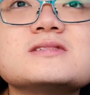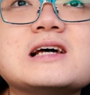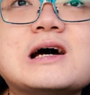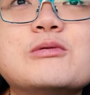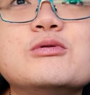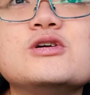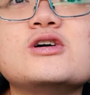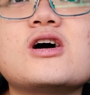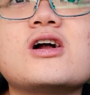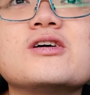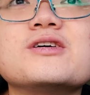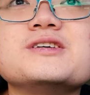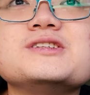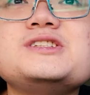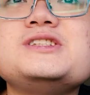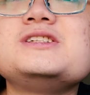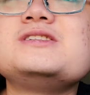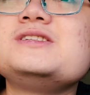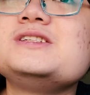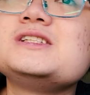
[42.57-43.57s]
I would call it a
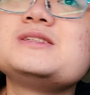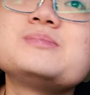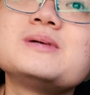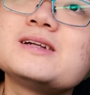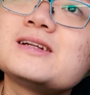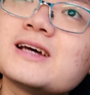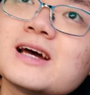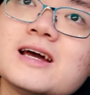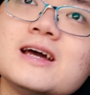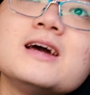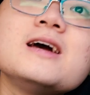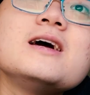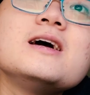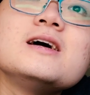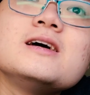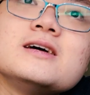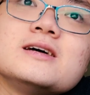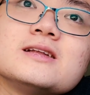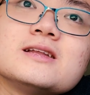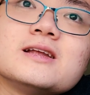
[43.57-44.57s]
series, but hey,
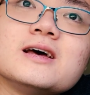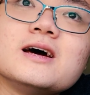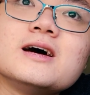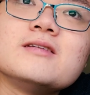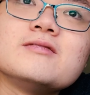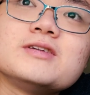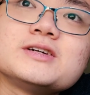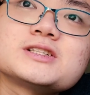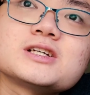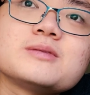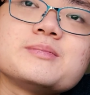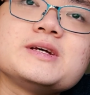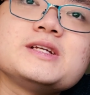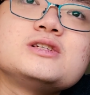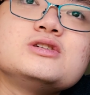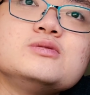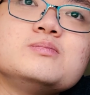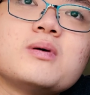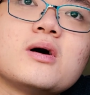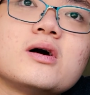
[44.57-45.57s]
uh, there's gonna be
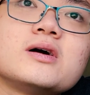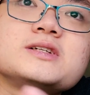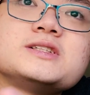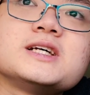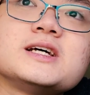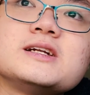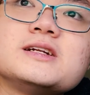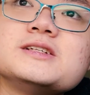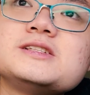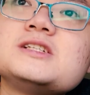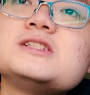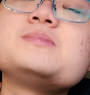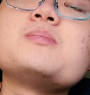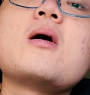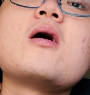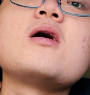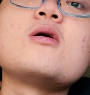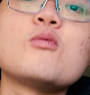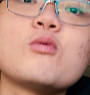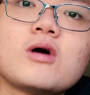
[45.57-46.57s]
two parts, and this is
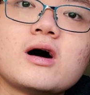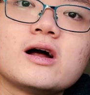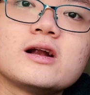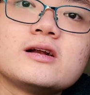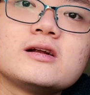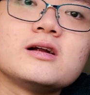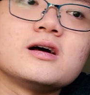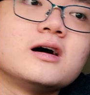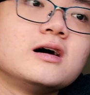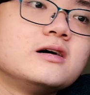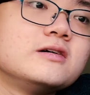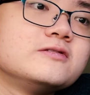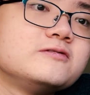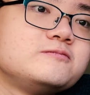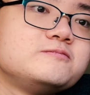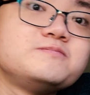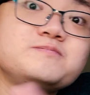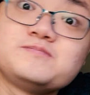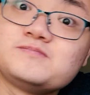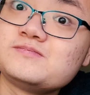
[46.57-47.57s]
part one of
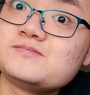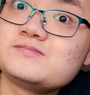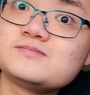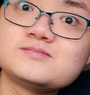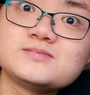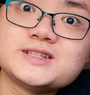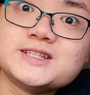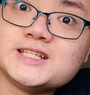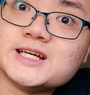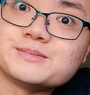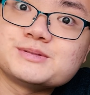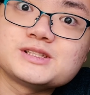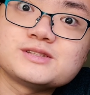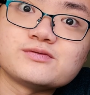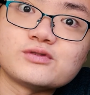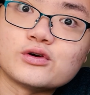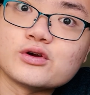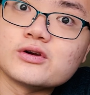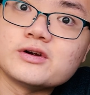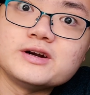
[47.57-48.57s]
tips
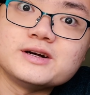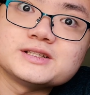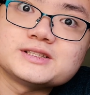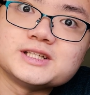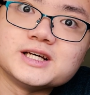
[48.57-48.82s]
for your ear